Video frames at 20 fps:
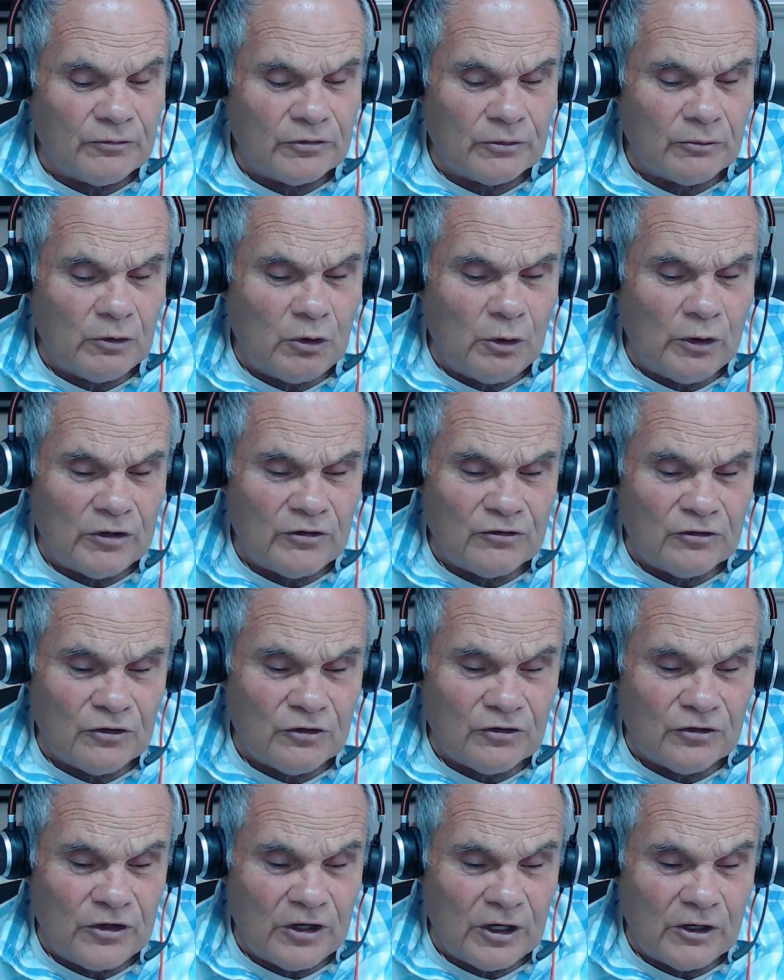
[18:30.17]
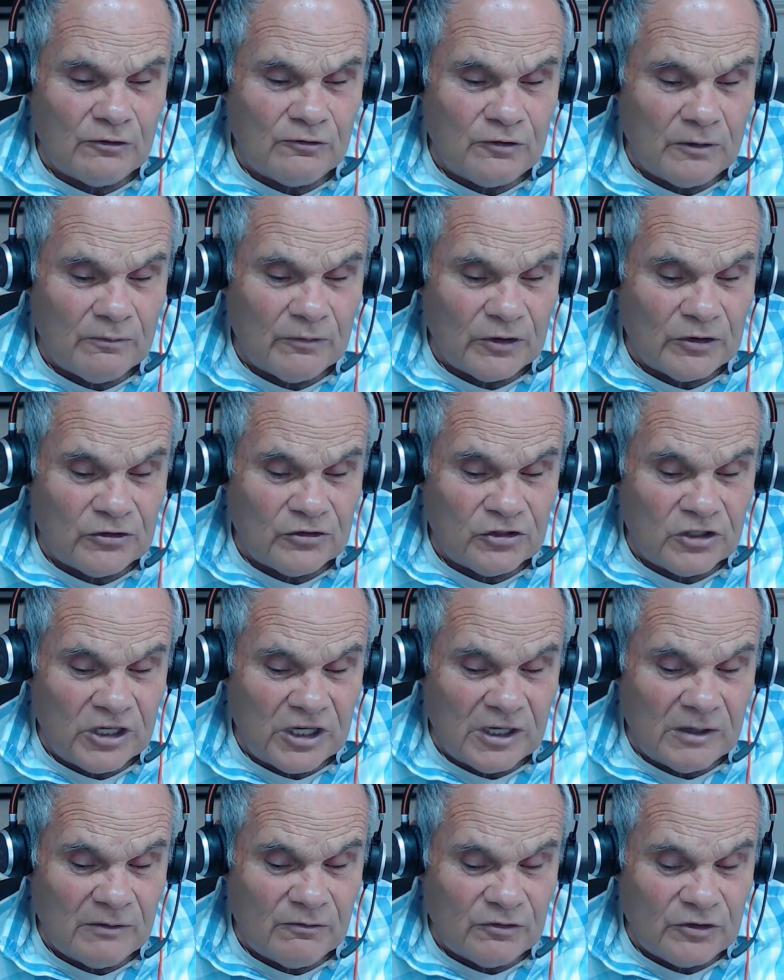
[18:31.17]
some questions now from the
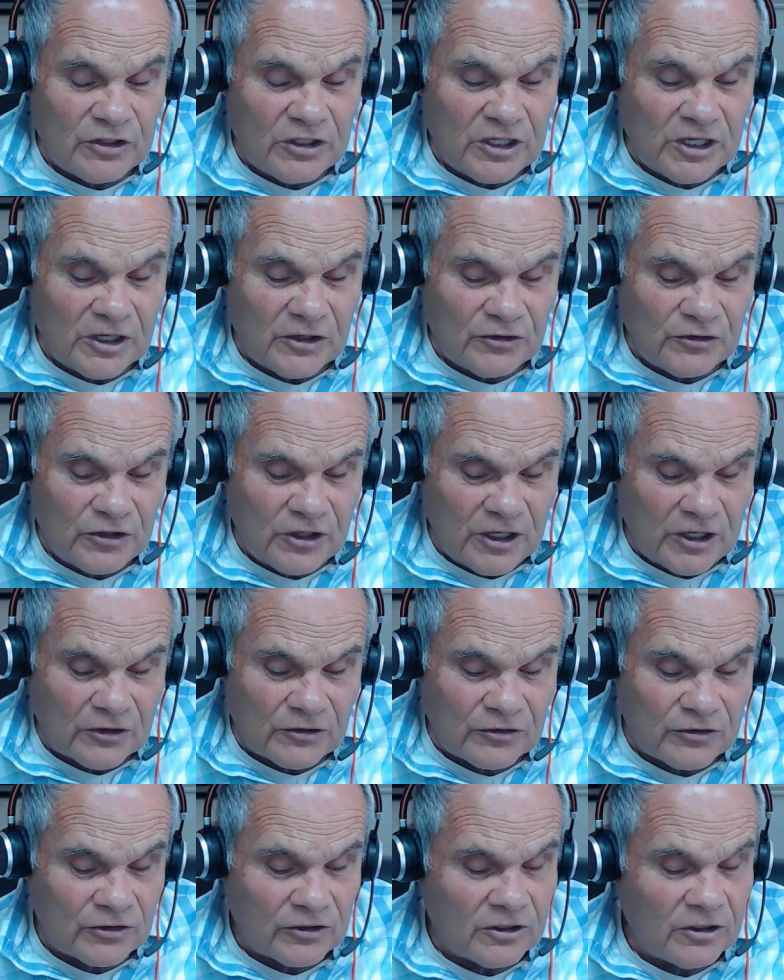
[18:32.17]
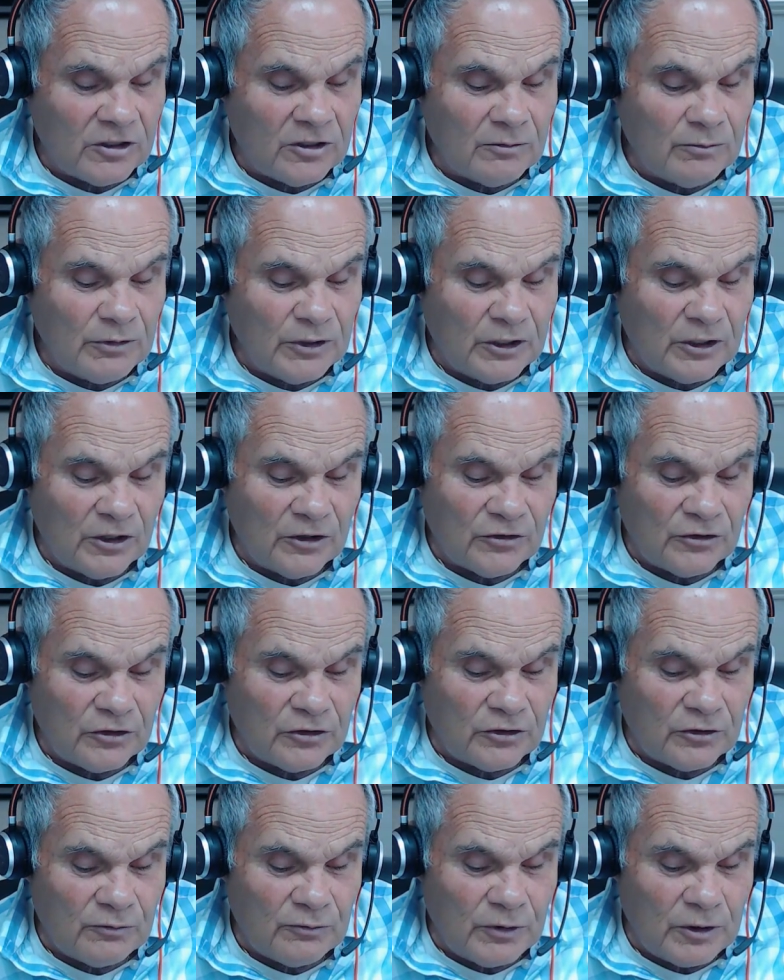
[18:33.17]
GMDSS because it